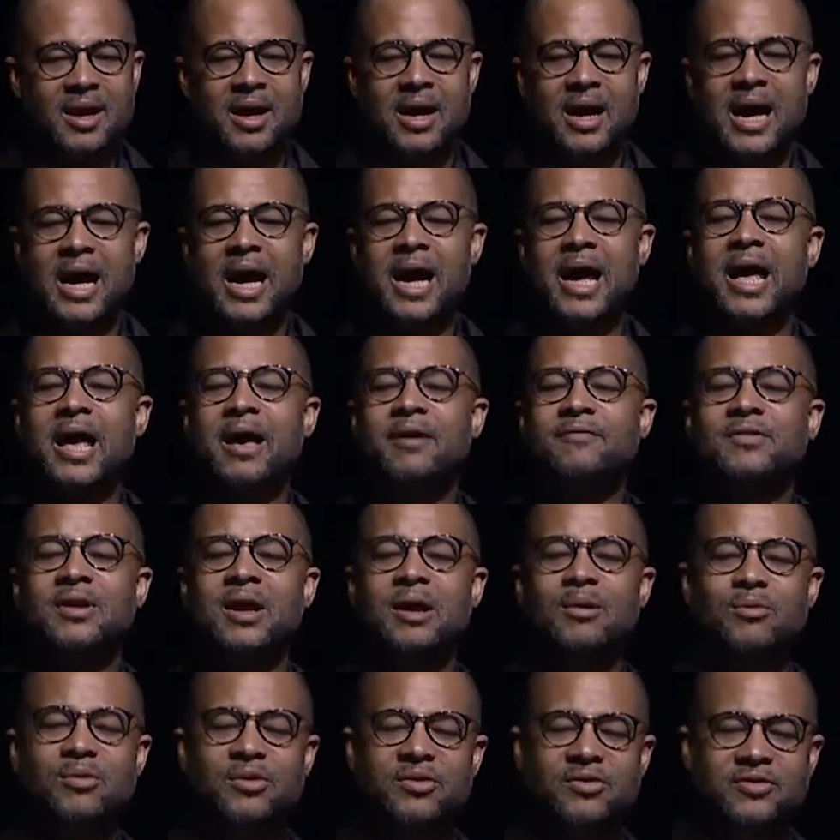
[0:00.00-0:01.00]
I have
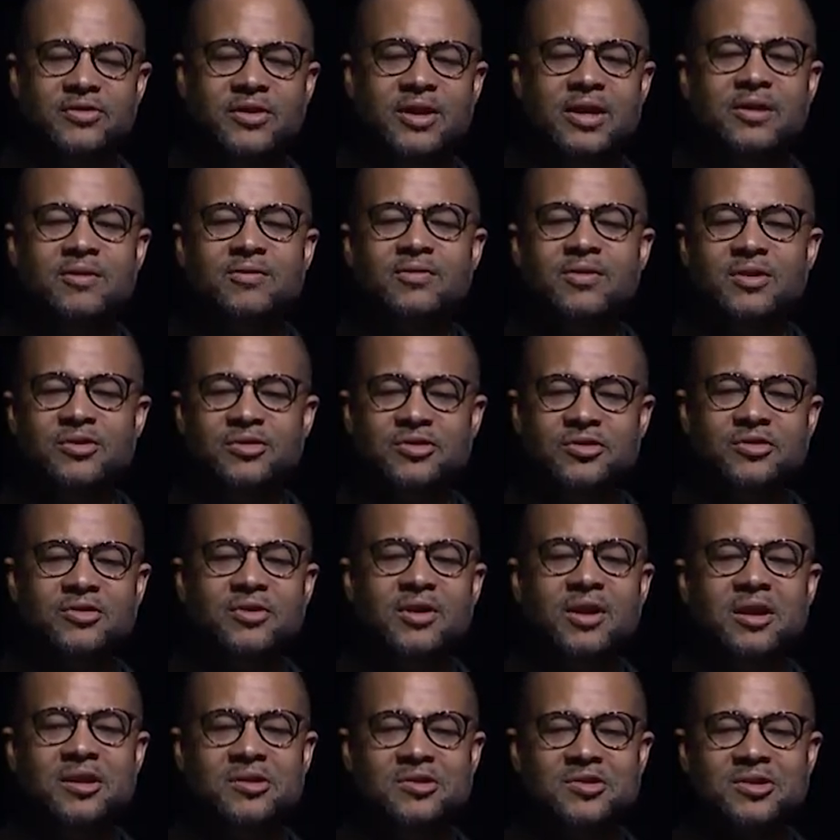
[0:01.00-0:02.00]
not received this
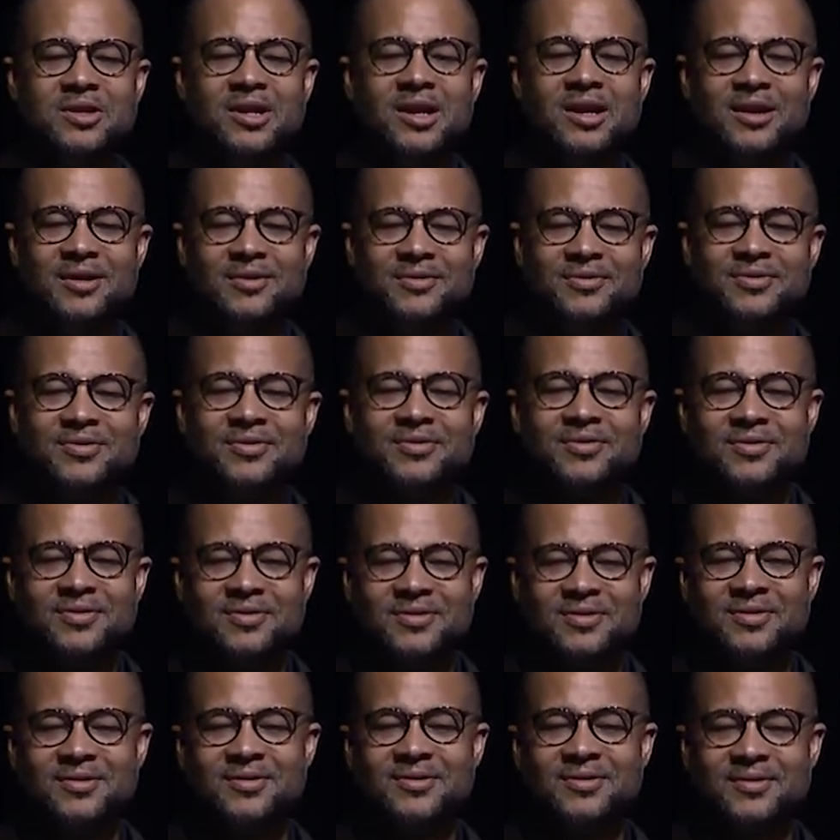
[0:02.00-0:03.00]
strange
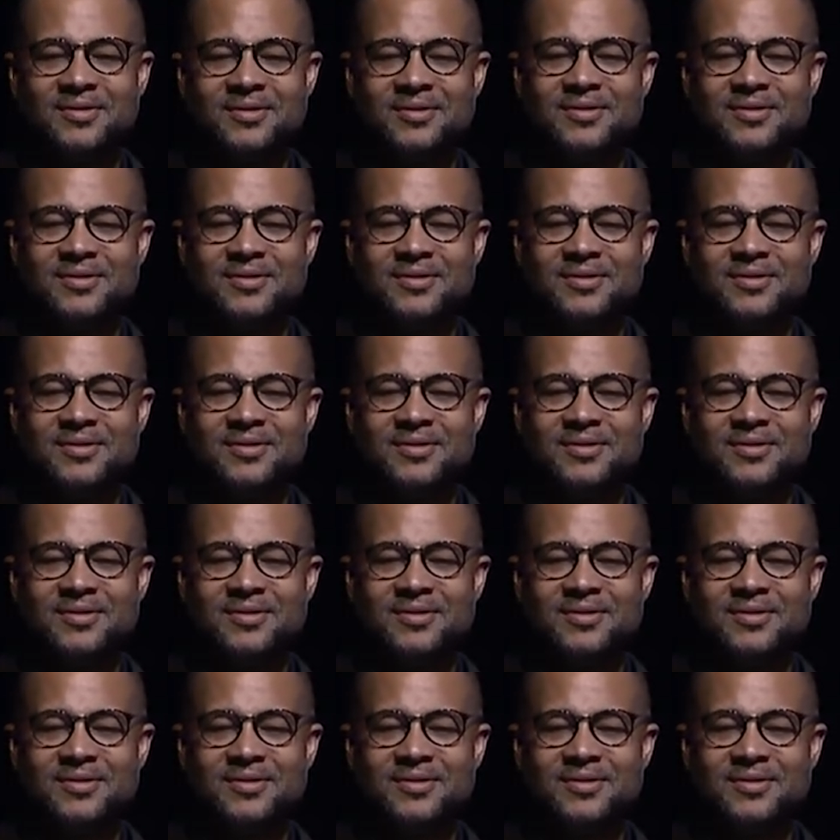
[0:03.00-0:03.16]
love.